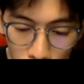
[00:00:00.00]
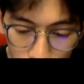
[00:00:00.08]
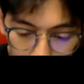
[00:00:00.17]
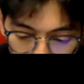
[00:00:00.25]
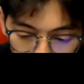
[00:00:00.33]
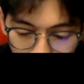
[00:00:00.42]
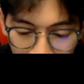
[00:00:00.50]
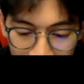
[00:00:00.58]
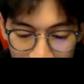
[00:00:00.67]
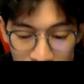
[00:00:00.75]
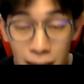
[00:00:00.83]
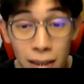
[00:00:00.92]
your
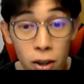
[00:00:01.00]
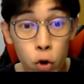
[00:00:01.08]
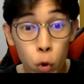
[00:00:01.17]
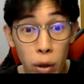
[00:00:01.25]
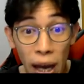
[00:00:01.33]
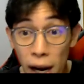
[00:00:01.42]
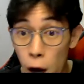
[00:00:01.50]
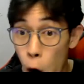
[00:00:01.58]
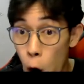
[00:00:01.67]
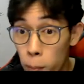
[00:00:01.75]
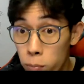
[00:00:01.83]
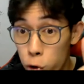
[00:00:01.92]
answer is to get
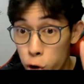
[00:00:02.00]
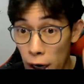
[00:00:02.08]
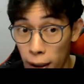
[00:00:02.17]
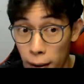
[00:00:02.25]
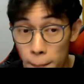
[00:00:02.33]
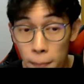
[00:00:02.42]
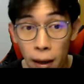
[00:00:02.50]
object